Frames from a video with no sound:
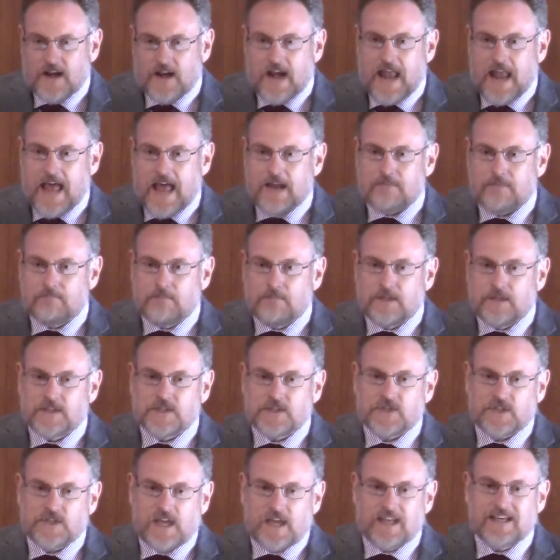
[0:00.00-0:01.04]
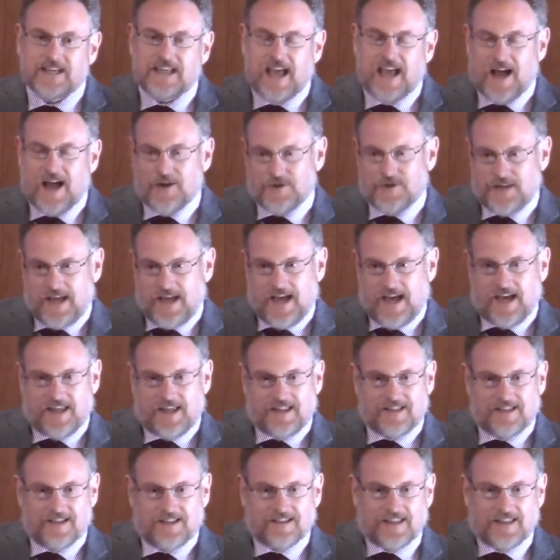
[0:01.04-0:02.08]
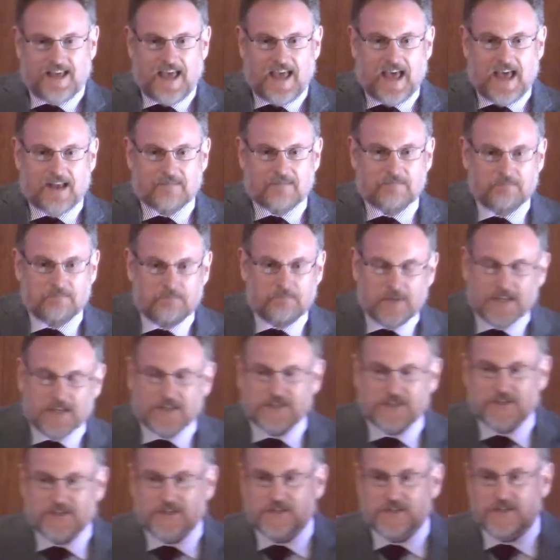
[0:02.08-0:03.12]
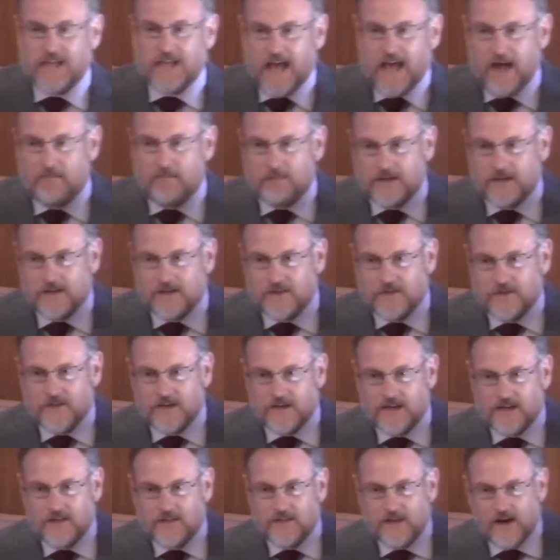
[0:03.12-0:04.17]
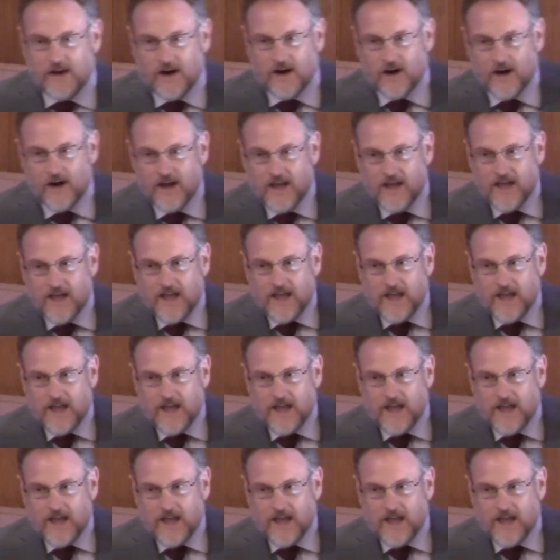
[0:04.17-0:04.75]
that it hadn't been sundown yet, that they hadn't missed the Sabbath, that in their